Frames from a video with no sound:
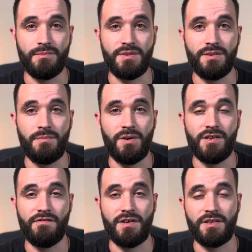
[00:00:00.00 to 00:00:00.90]
be a part
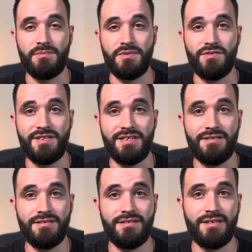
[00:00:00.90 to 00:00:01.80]
of our
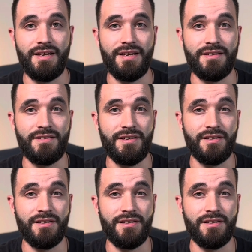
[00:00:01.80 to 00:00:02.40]
community and